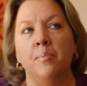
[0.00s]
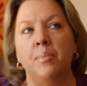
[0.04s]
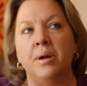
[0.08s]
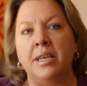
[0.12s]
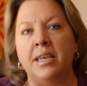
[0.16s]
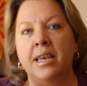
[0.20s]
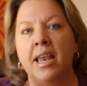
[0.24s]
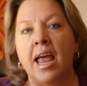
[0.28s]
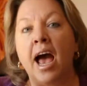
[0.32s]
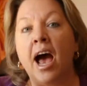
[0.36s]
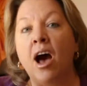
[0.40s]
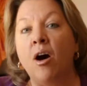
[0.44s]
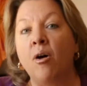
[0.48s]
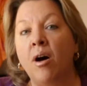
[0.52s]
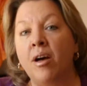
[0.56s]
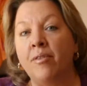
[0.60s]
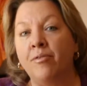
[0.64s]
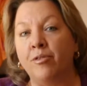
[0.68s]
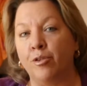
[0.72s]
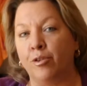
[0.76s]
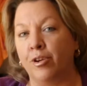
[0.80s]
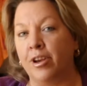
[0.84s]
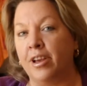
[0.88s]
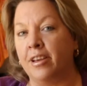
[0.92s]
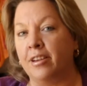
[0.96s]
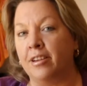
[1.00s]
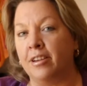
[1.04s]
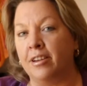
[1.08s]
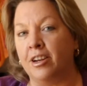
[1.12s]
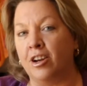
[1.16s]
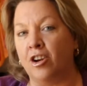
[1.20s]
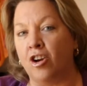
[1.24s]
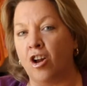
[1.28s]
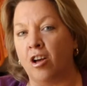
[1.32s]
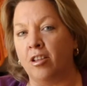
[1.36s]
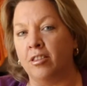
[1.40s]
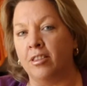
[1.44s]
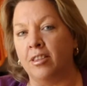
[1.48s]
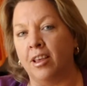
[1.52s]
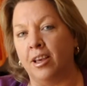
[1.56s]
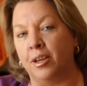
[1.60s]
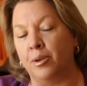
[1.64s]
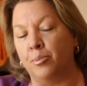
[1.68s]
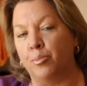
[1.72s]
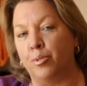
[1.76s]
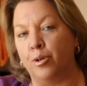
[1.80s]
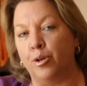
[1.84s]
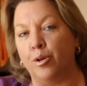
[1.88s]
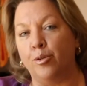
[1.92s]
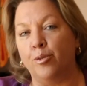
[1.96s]
But now I've created an
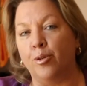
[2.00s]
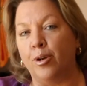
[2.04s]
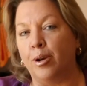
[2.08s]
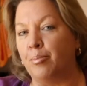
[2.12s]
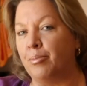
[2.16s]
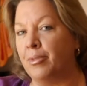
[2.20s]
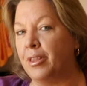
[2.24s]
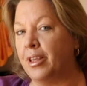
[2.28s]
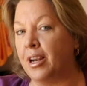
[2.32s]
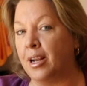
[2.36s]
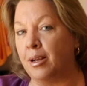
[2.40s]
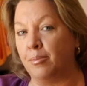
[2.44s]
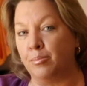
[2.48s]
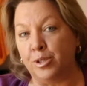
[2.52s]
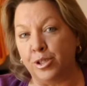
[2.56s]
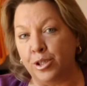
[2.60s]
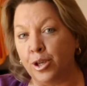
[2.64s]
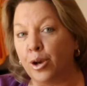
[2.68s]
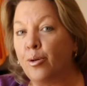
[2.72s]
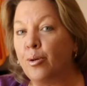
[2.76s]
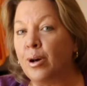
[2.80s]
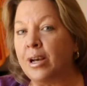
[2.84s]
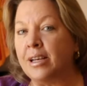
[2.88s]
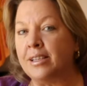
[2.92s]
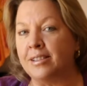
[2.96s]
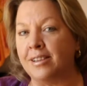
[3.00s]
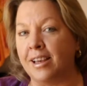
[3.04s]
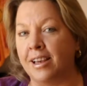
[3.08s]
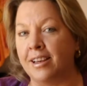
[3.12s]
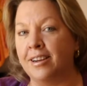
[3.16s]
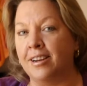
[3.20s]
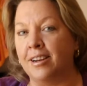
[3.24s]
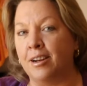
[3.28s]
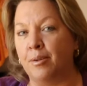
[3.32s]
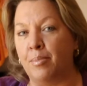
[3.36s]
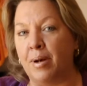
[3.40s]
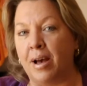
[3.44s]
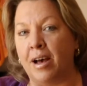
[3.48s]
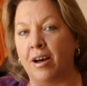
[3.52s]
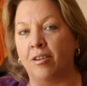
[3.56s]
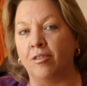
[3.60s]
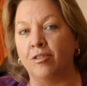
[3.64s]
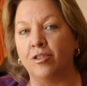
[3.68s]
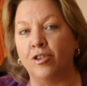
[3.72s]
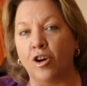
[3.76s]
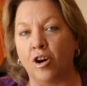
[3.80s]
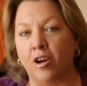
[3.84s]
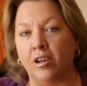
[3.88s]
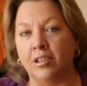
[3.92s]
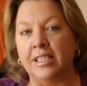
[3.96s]
online program that I'm so excited
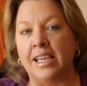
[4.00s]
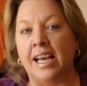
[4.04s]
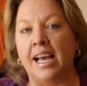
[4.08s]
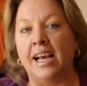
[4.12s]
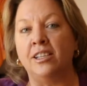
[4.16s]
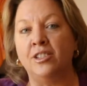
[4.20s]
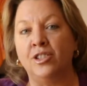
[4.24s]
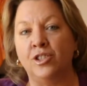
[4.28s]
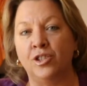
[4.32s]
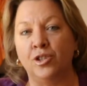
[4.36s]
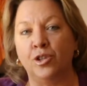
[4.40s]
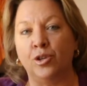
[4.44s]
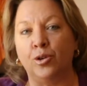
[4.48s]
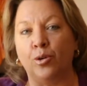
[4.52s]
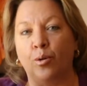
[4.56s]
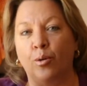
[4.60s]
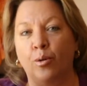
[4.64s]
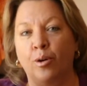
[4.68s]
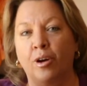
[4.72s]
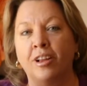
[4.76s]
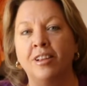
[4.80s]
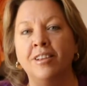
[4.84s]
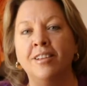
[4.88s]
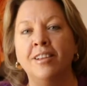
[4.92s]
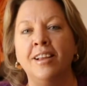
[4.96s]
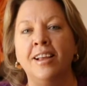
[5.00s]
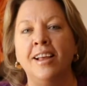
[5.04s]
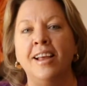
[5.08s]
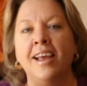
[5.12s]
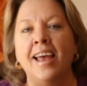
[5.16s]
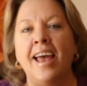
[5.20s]
about called S-School.